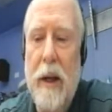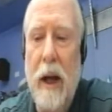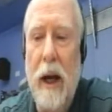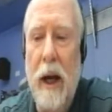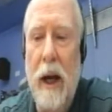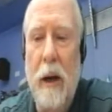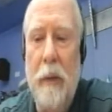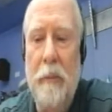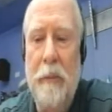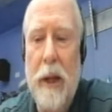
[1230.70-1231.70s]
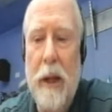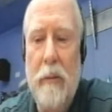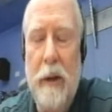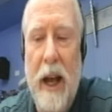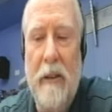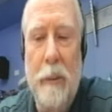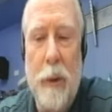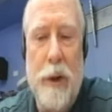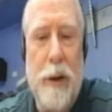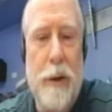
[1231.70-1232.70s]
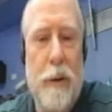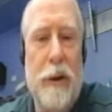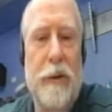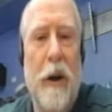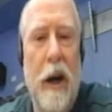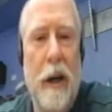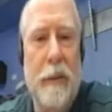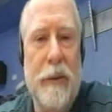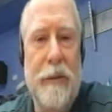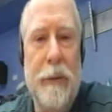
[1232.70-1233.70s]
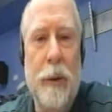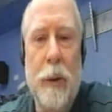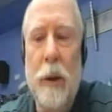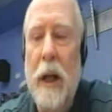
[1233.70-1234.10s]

um, we have both of those farms full.